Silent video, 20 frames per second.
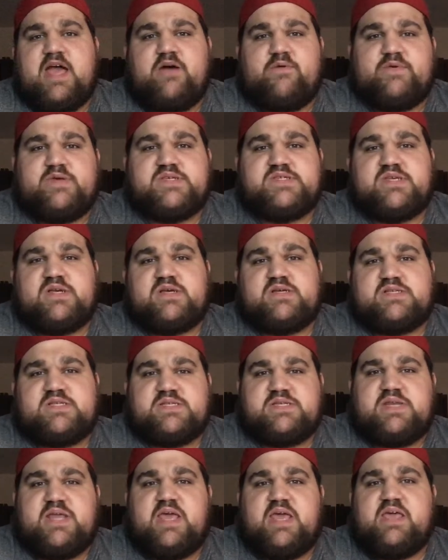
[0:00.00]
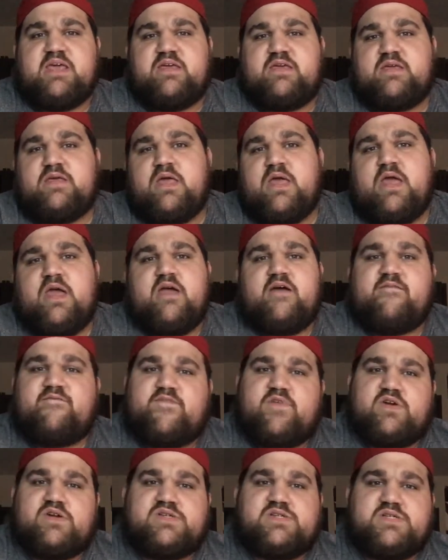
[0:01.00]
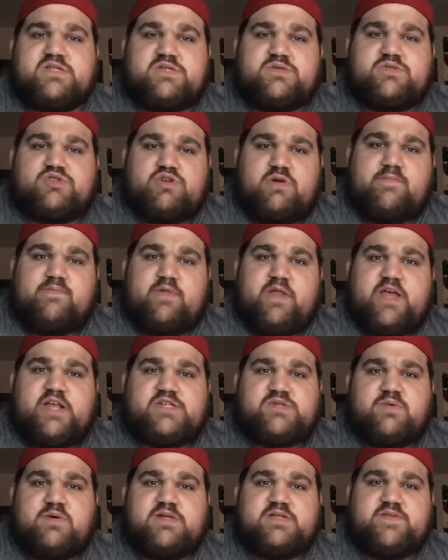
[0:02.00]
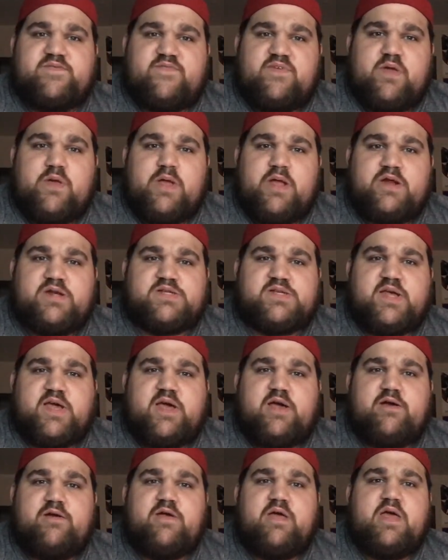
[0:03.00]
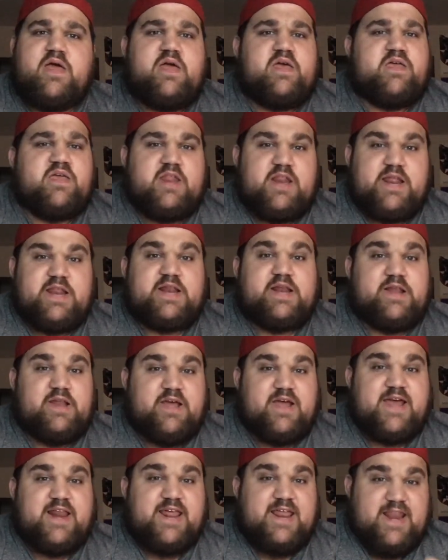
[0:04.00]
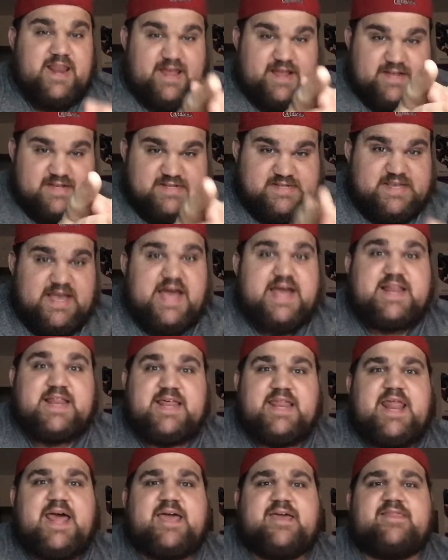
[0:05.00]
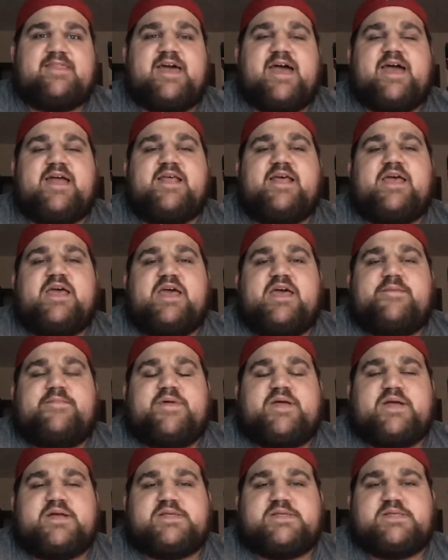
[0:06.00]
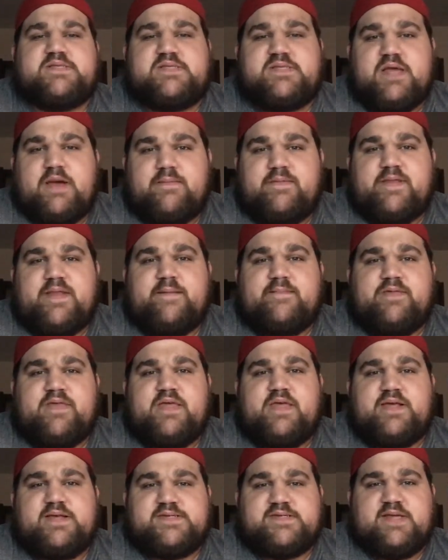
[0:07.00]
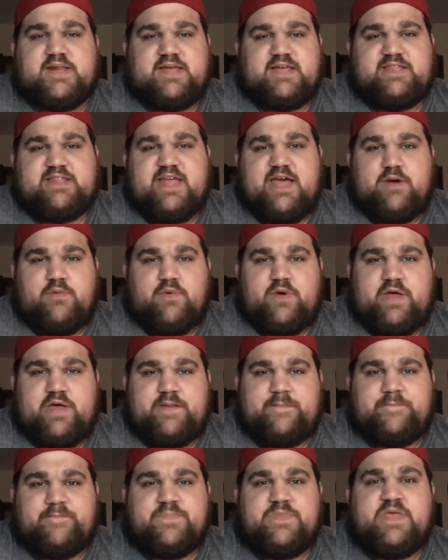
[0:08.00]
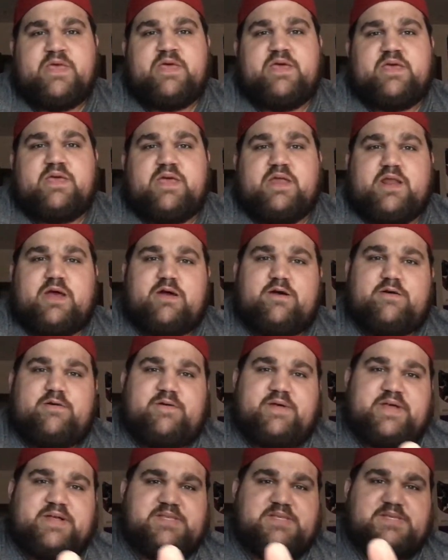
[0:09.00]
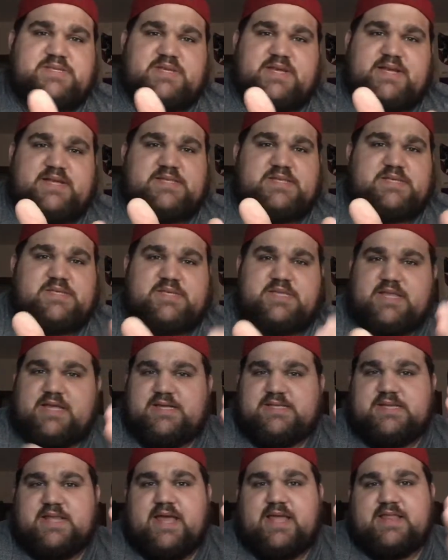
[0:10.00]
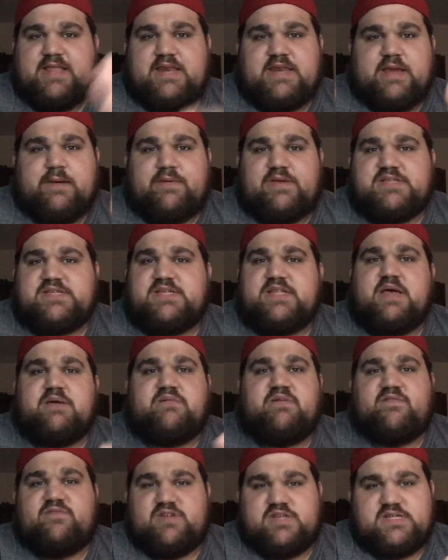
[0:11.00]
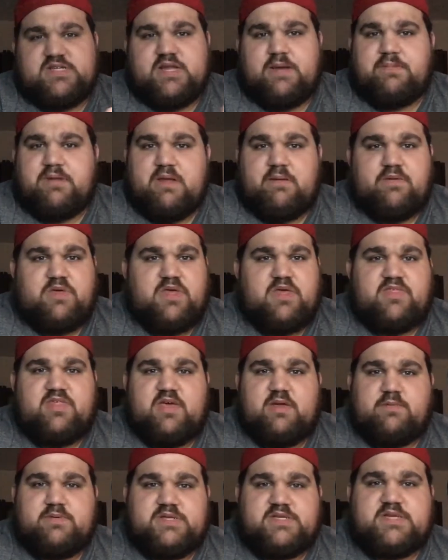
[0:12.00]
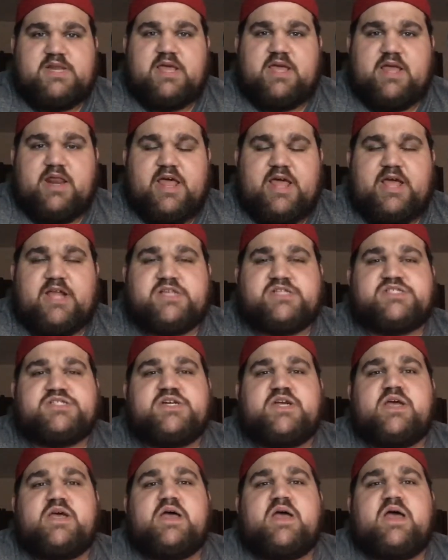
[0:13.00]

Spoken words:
how we saw Sting versus Triple H was a few years ago, you need to look at it exactly like that, because WWE is going to get that win. It's like the WCW versus WWE thing with Sting and H.